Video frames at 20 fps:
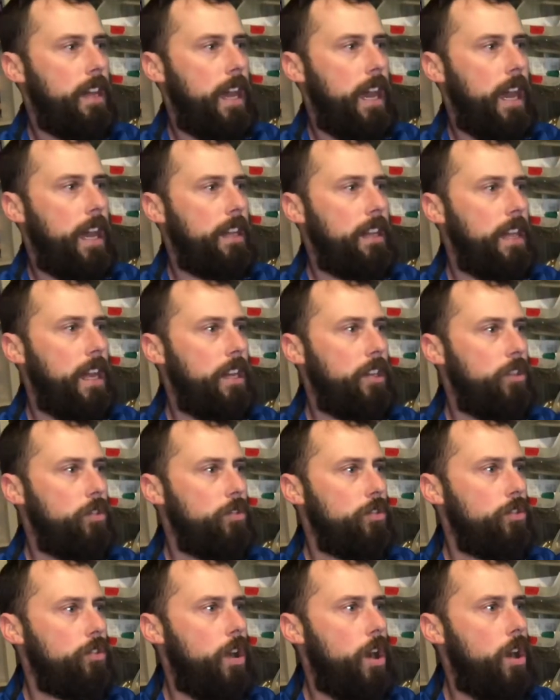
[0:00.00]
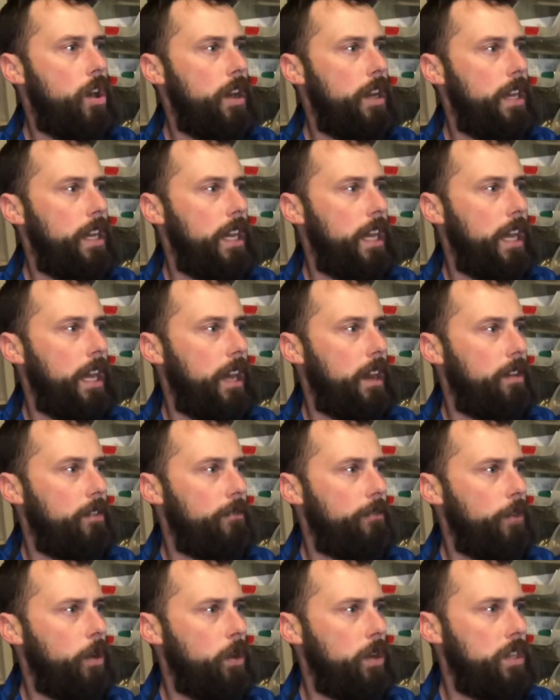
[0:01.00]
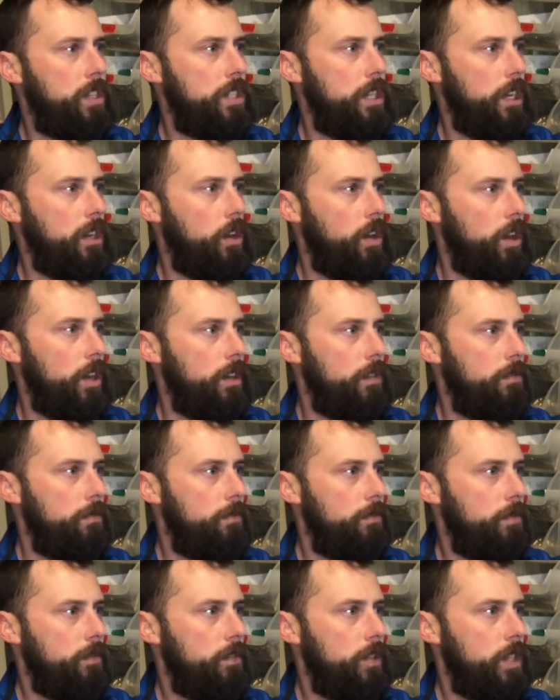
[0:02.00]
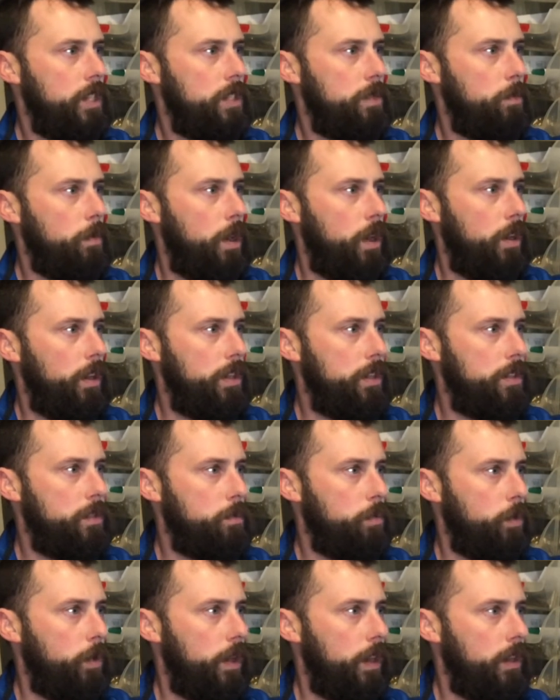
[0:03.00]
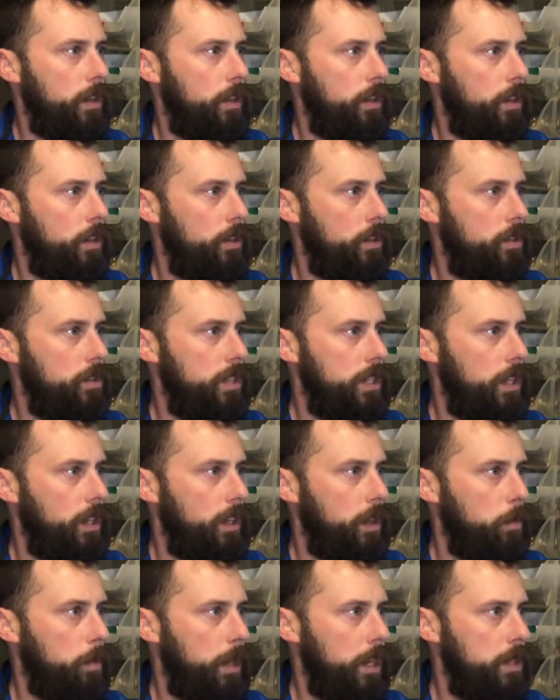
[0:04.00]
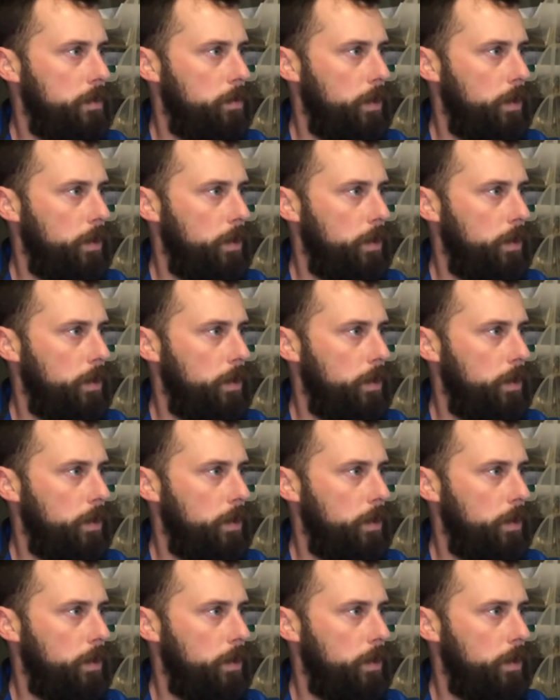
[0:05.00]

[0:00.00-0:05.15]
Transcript: and then you draw it in, focusing on the smallest print you see on the page,